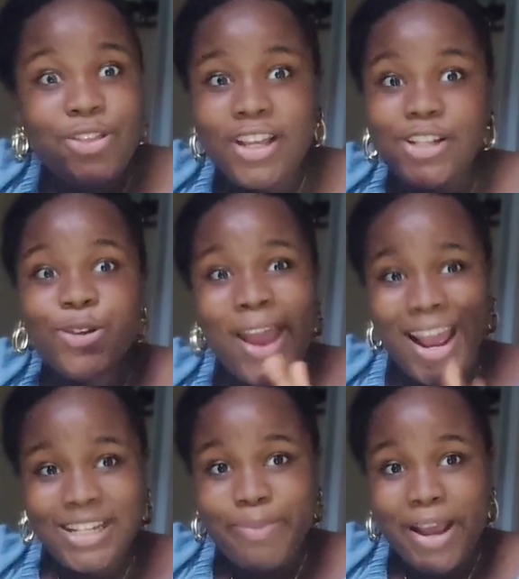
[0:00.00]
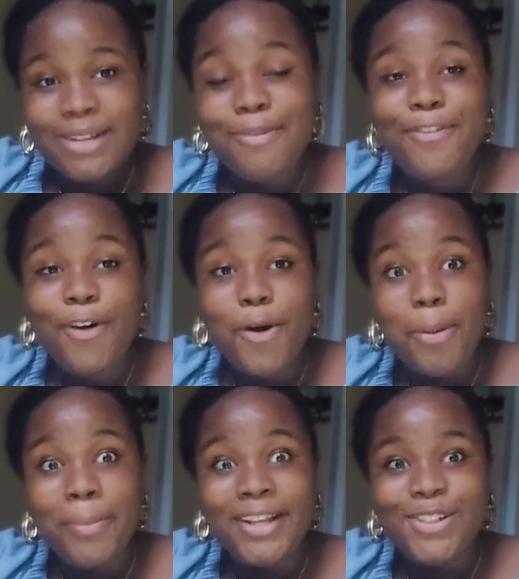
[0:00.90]
things to expect before
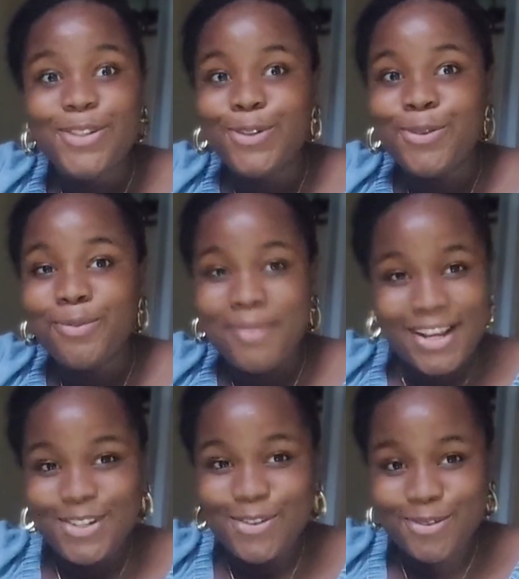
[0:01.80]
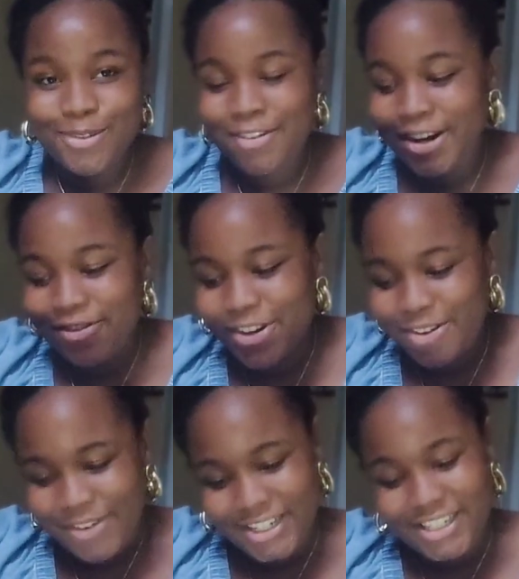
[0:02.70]
coming to my school, Gregory
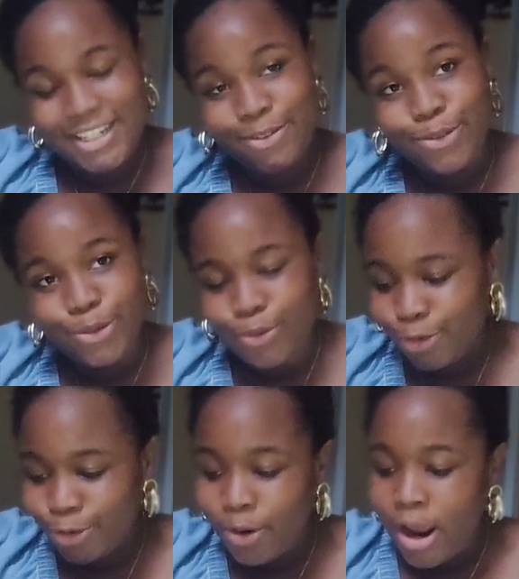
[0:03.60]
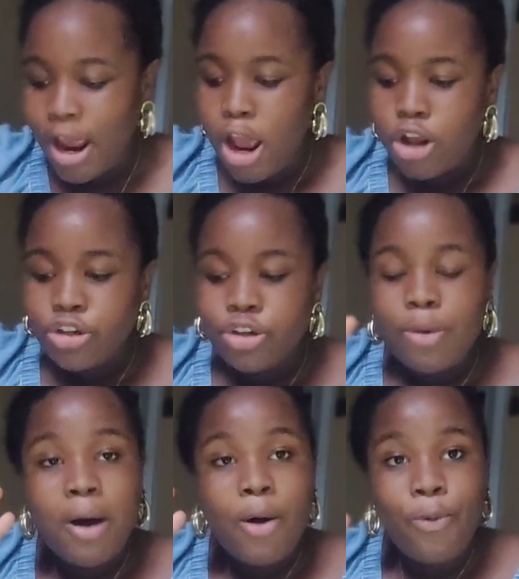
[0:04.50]
University too. So,
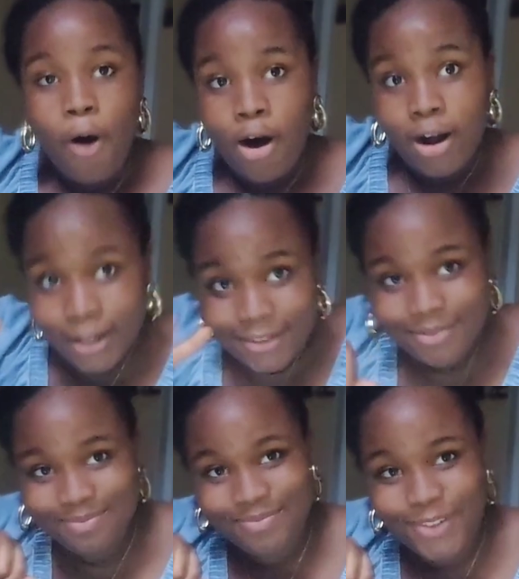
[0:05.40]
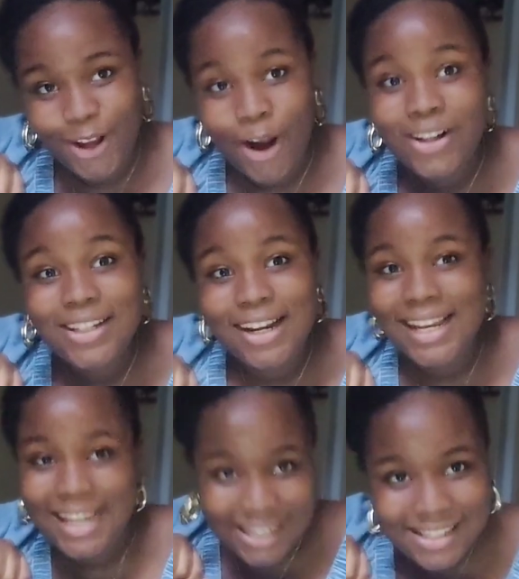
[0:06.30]
number one on the
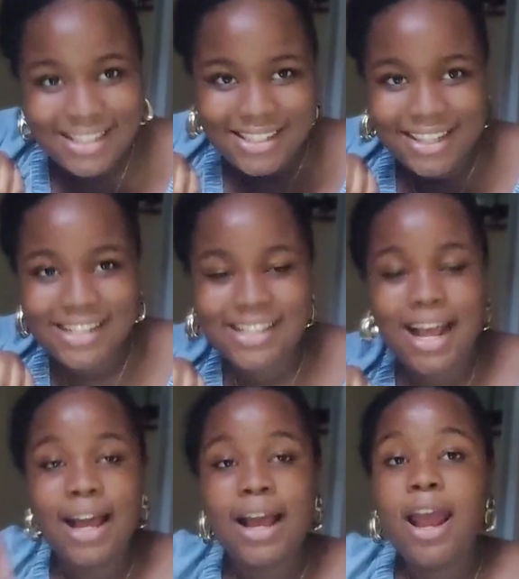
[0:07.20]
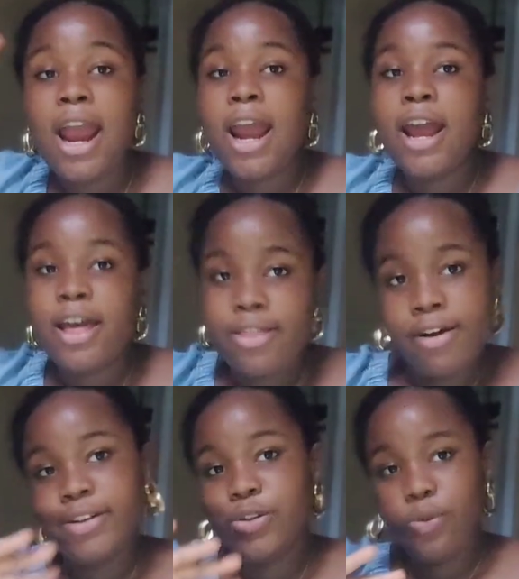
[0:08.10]
list is that
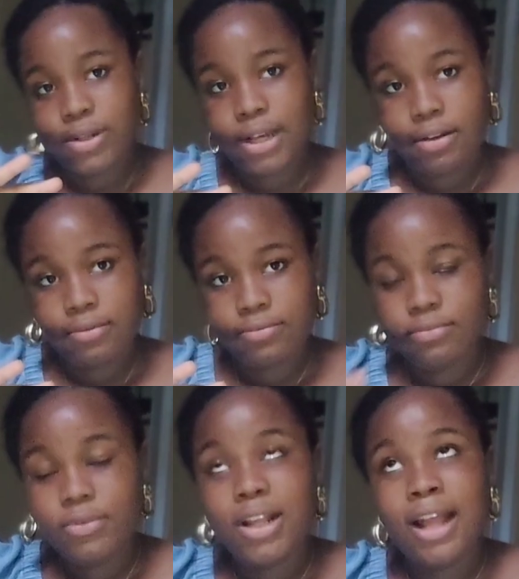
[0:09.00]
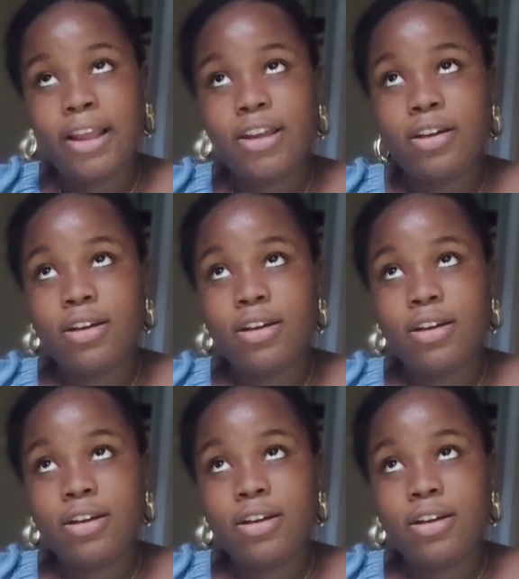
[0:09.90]
there is no water. Like,